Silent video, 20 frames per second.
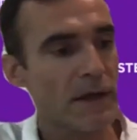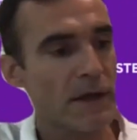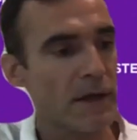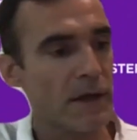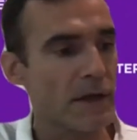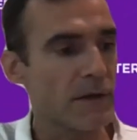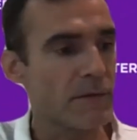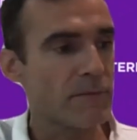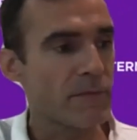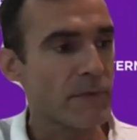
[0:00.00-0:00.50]

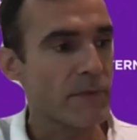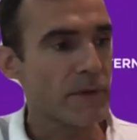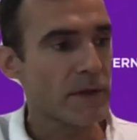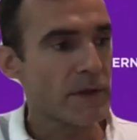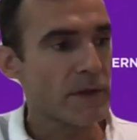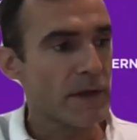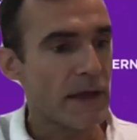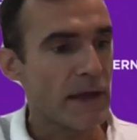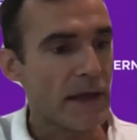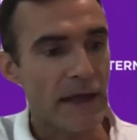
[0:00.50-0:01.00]
Um,
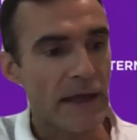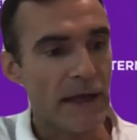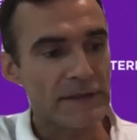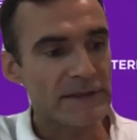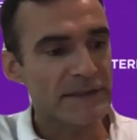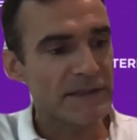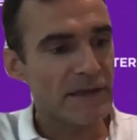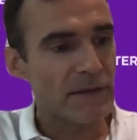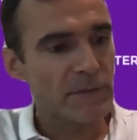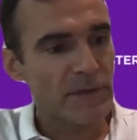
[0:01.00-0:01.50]
at the
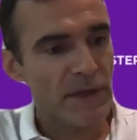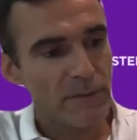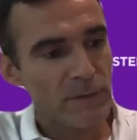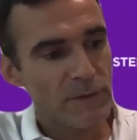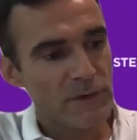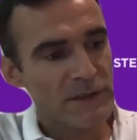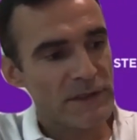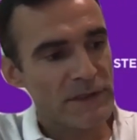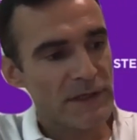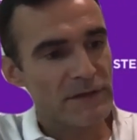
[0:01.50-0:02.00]
same time,
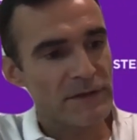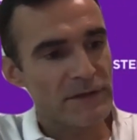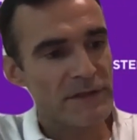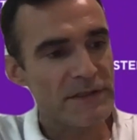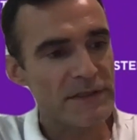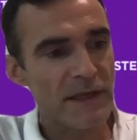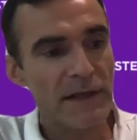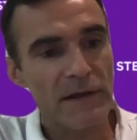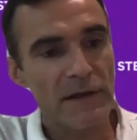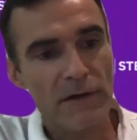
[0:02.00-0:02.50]
you see at the
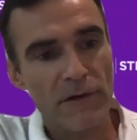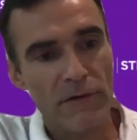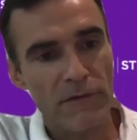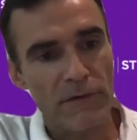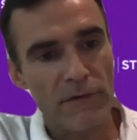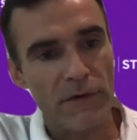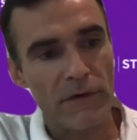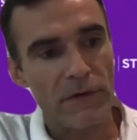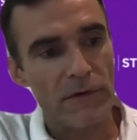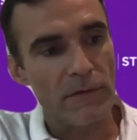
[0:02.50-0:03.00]
state
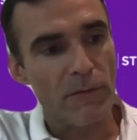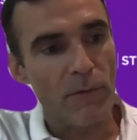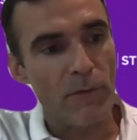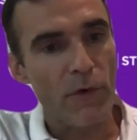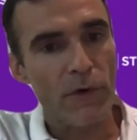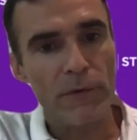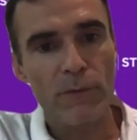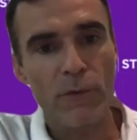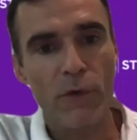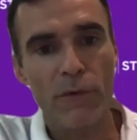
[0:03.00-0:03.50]
level,
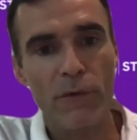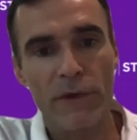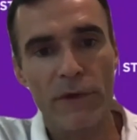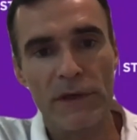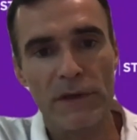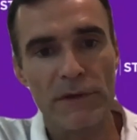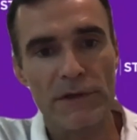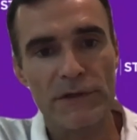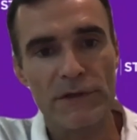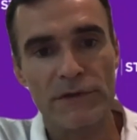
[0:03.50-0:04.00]
more and more
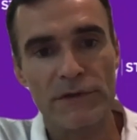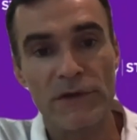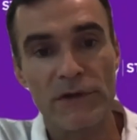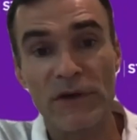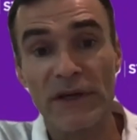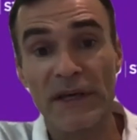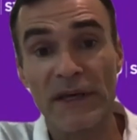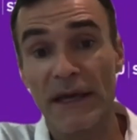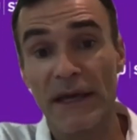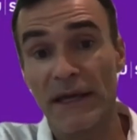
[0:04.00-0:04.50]
regulation
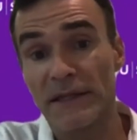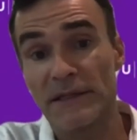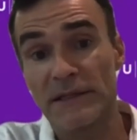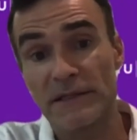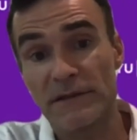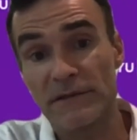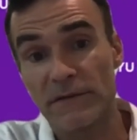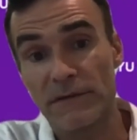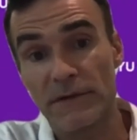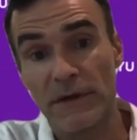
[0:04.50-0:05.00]

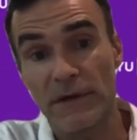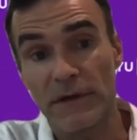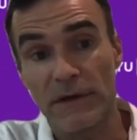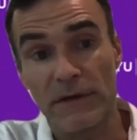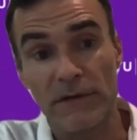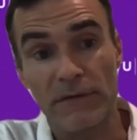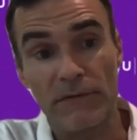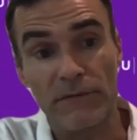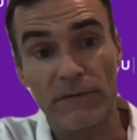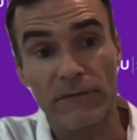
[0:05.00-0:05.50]
against
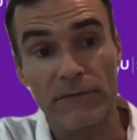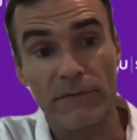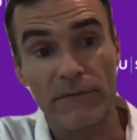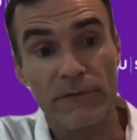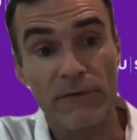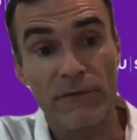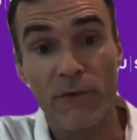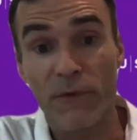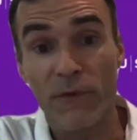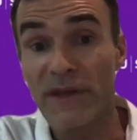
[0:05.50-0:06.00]
um,
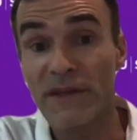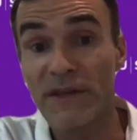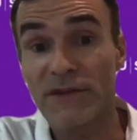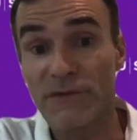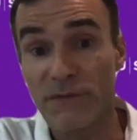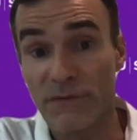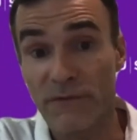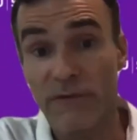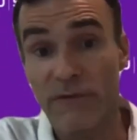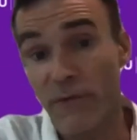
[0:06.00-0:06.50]
free,
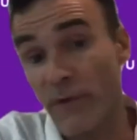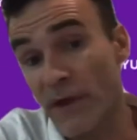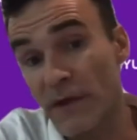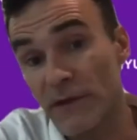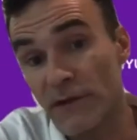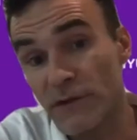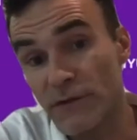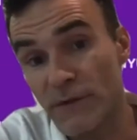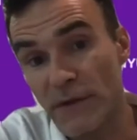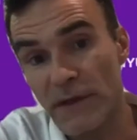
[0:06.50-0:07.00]
free
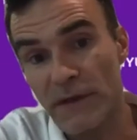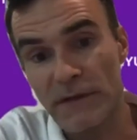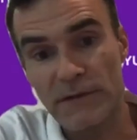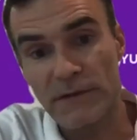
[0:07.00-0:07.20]
entry.